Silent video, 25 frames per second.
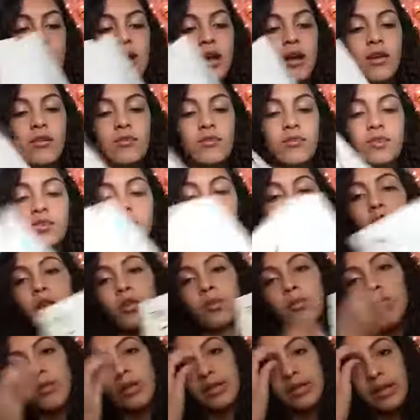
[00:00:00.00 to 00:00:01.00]
of to all
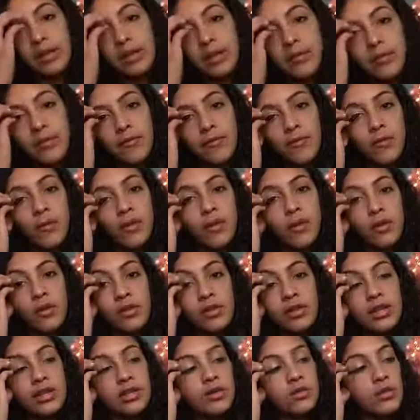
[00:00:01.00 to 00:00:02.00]
the boys I loved before.
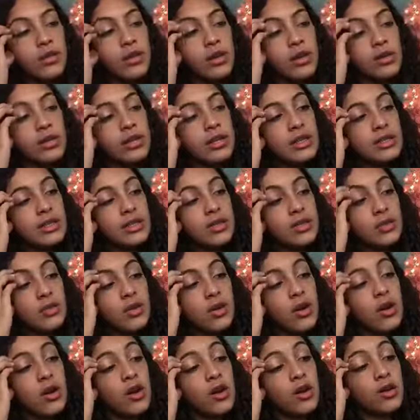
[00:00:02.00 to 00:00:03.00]
This one, these two
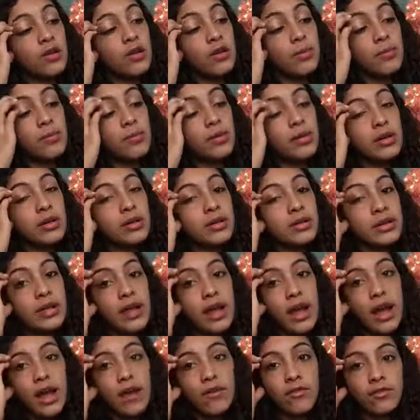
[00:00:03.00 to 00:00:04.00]
are the books
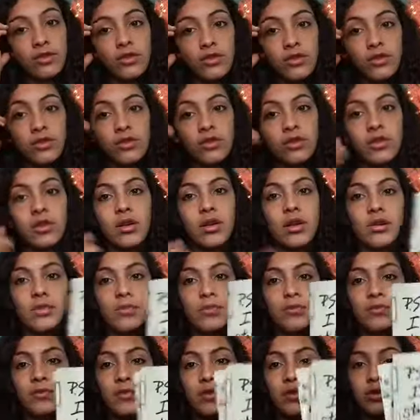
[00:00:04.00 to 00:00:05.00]
after the
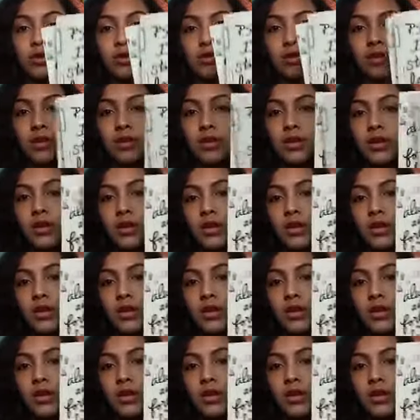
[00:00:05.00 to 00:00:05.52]
um, first one.